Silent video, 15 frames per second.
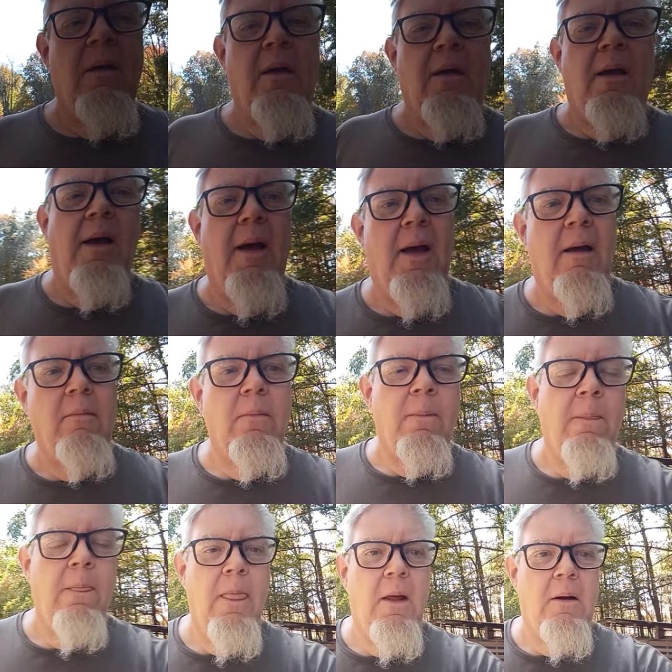Um,
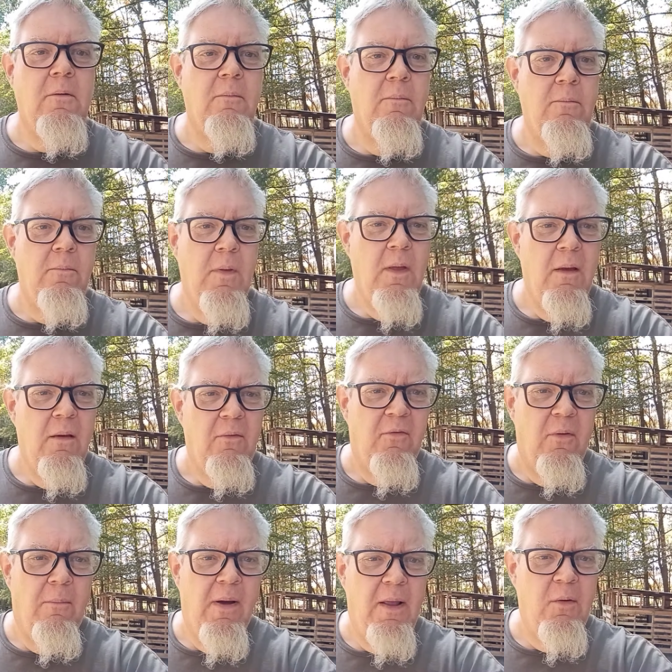
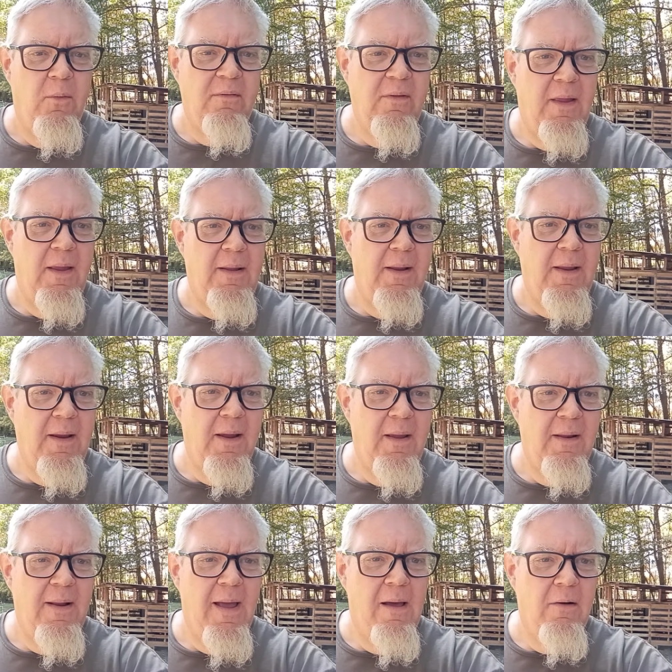Somebody was needing it
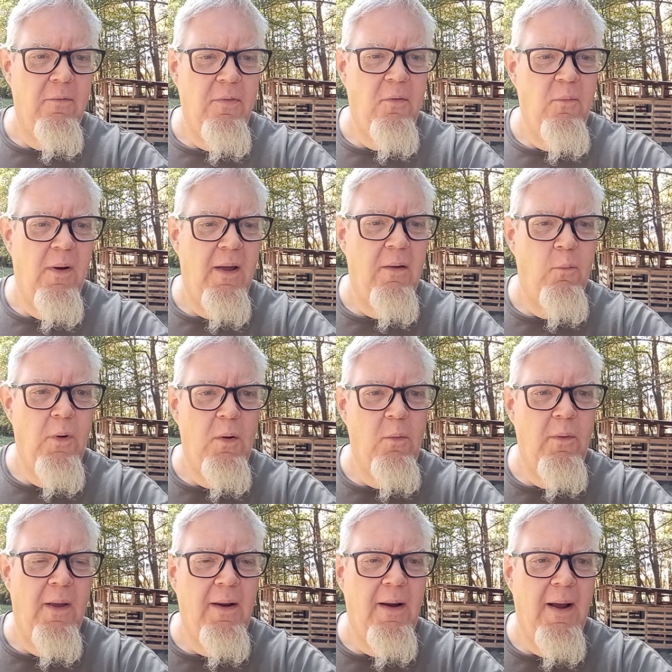out of their way. We
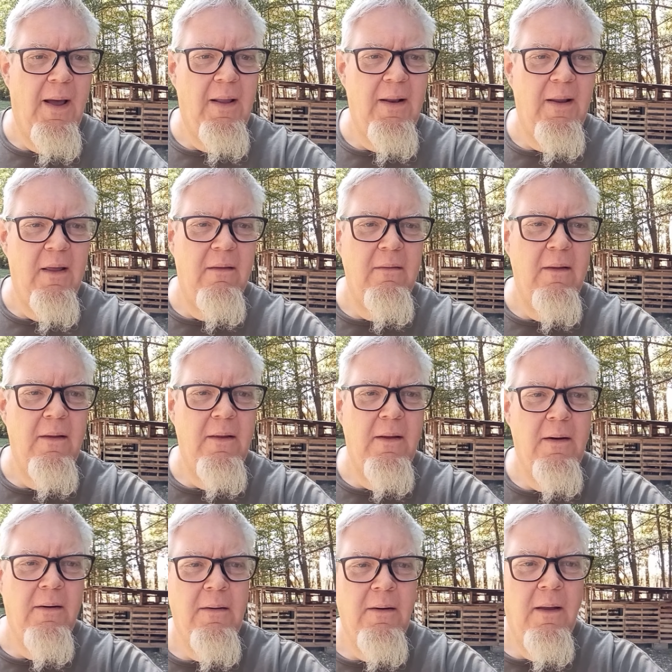went and got it.
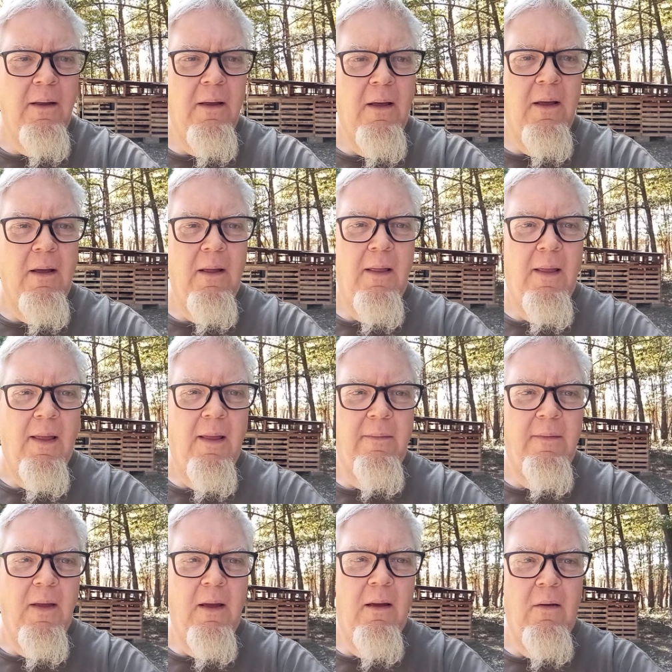
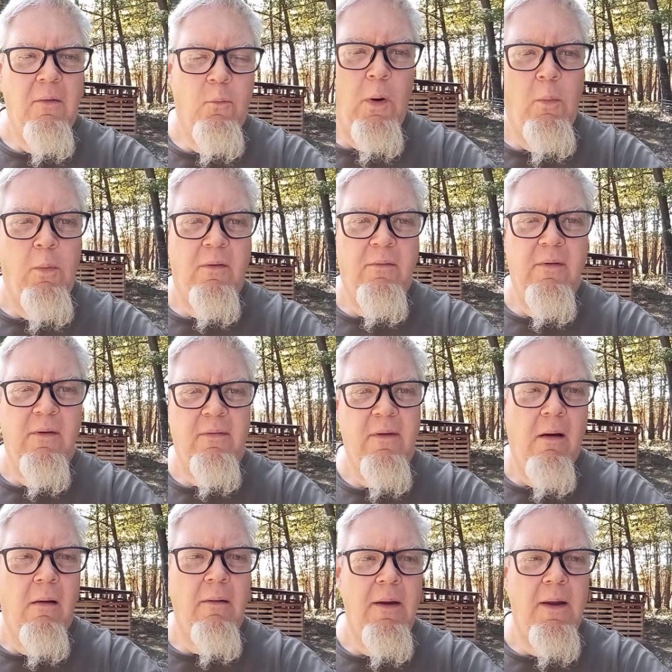And we were just
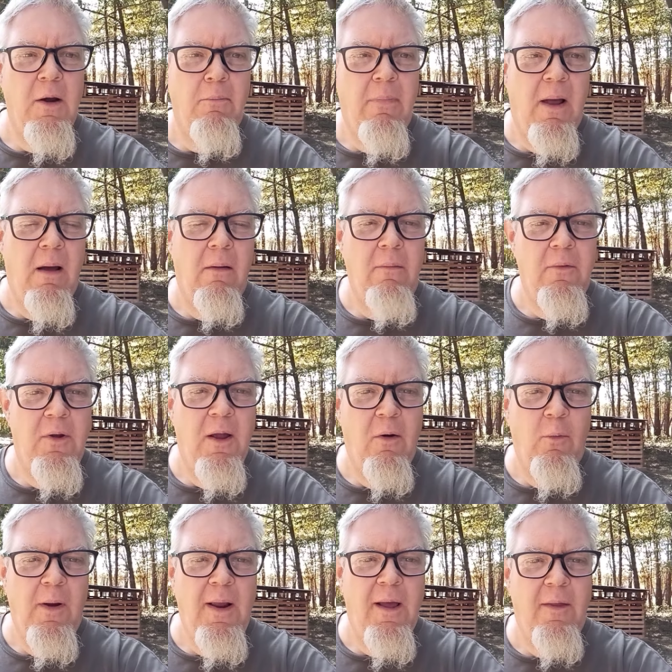talking about,
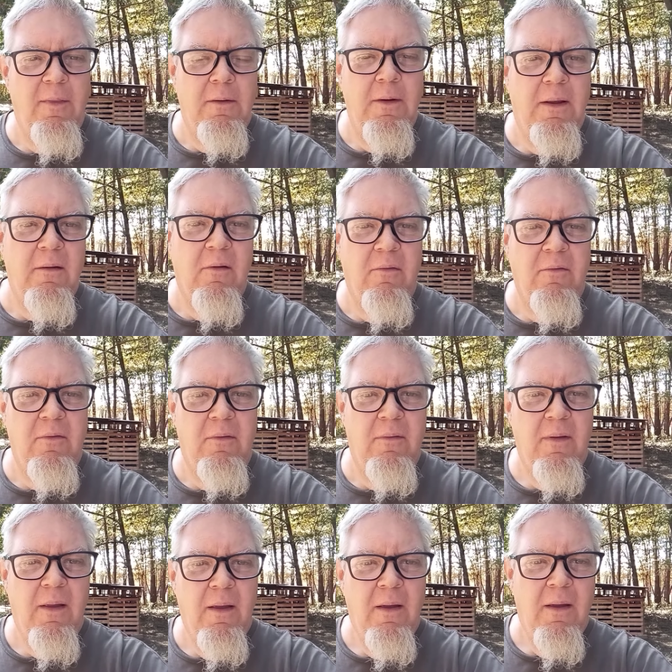we had the littles,
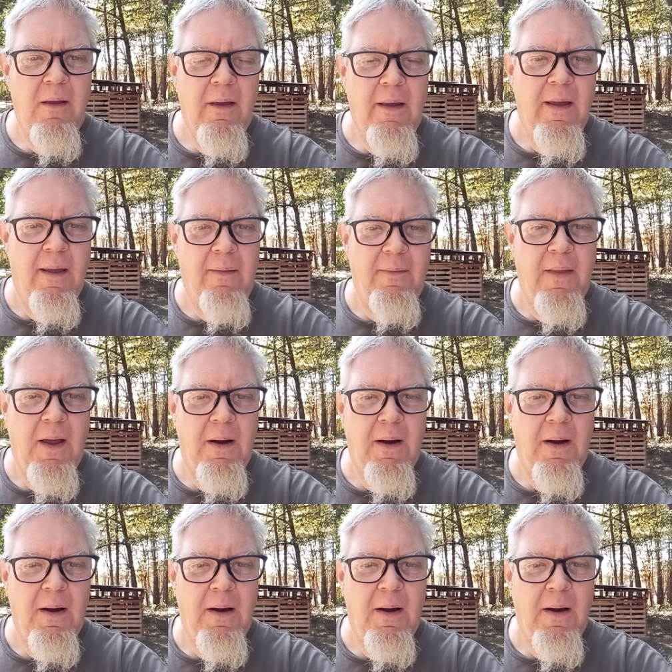and